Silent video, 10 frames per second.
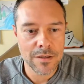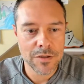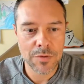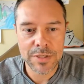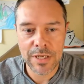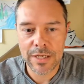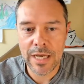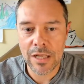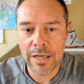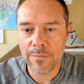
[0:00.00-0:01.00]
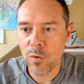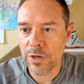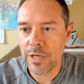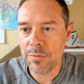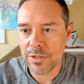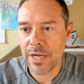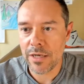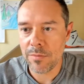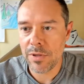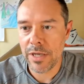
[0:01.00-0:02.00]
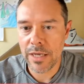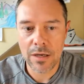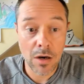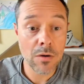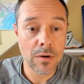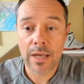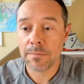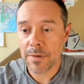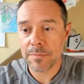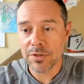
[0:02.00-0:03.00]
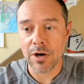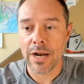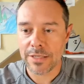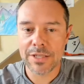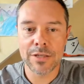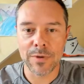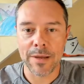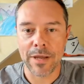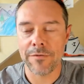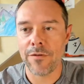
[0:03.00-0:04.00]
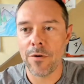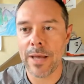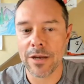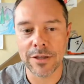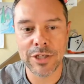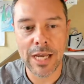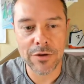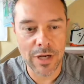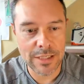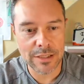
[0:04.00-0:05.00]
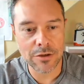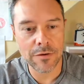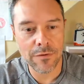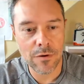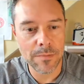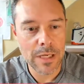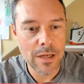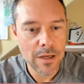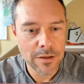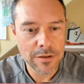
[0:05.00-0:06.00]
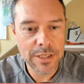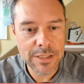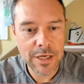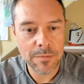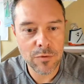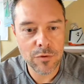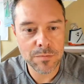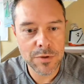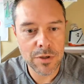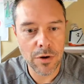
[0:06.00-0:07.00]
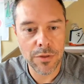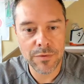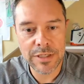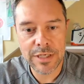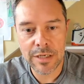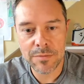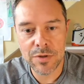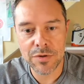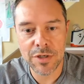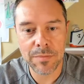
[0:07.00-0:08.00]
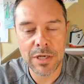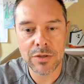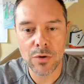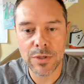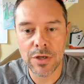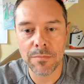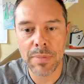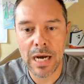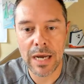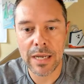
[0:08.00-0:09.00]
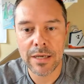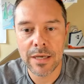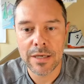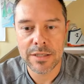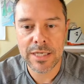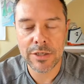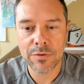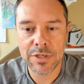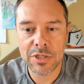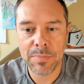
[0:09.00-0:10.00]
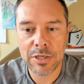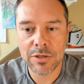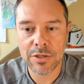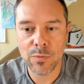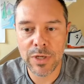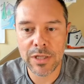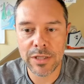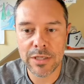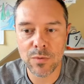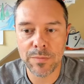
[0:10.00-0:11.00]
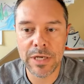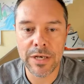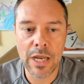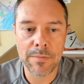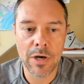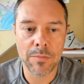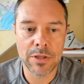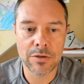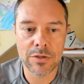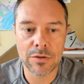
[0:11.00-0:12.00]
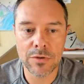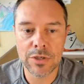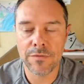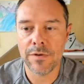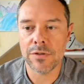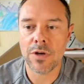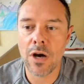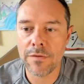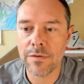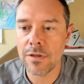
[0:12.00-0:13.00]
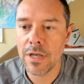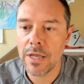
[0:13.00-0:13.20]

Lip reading: Toby said, "Yeah, I'll have more keepers than I can play." Yeah. Oh, I'm sorry. See, this is what happened. I fall back on the chat, and you guys answered it for me. The Leagues Cup groups are 3 teams, so somebody is always on a bye. Scheduling specialist weeklies would be a nightmare, but their solution feels awful.